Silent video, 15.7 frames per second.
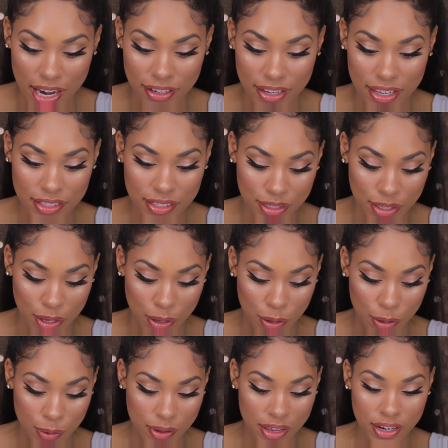All right,
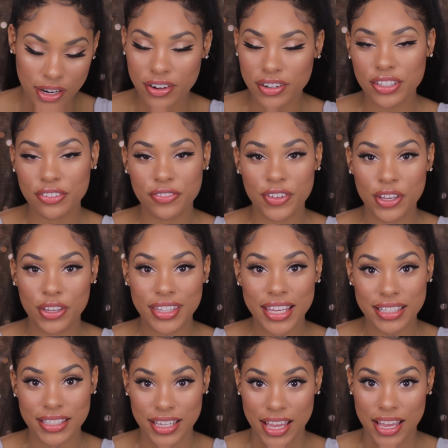so it already failed
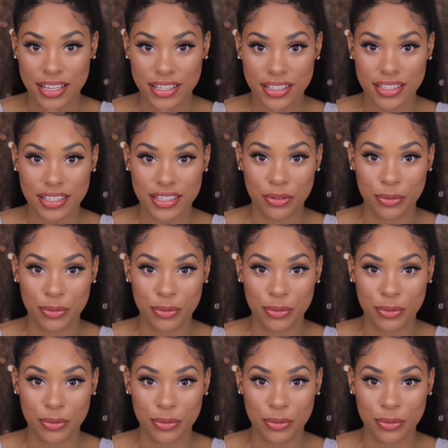that test.